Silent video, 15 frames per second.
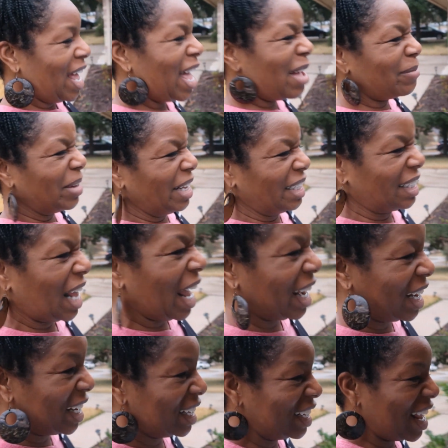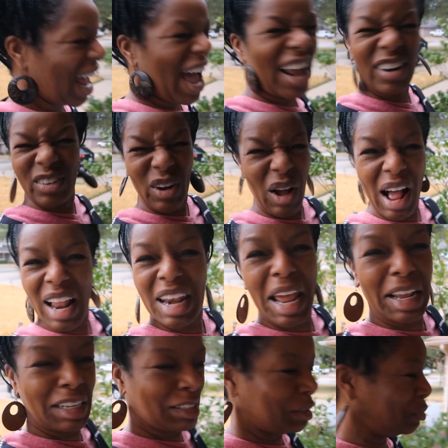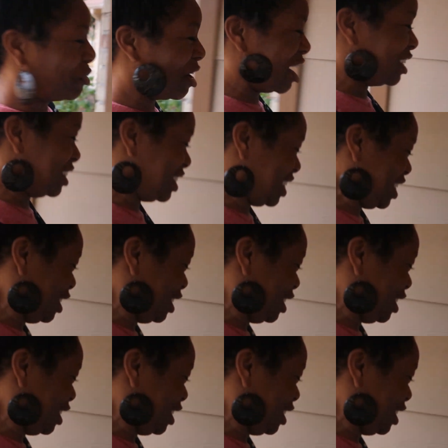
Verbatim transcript: i'm excited i don't know i like surprising the